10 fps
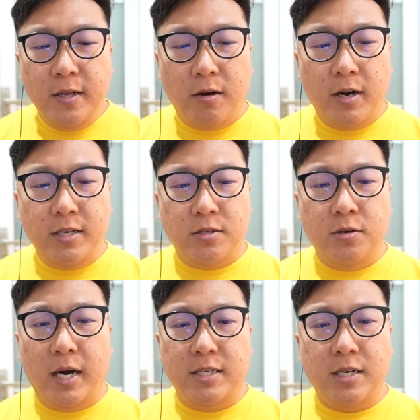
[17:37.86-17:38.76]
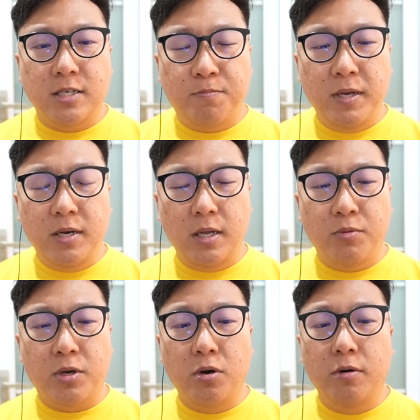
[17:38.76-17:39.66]
Alright, so Icicle Spear, here
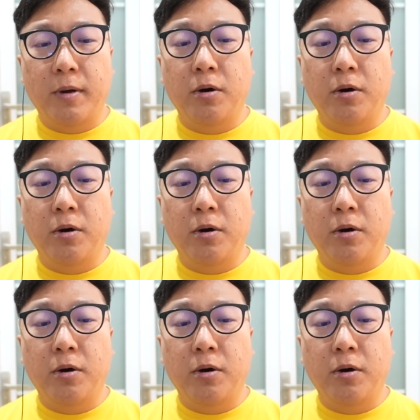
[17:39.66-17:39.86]
we go.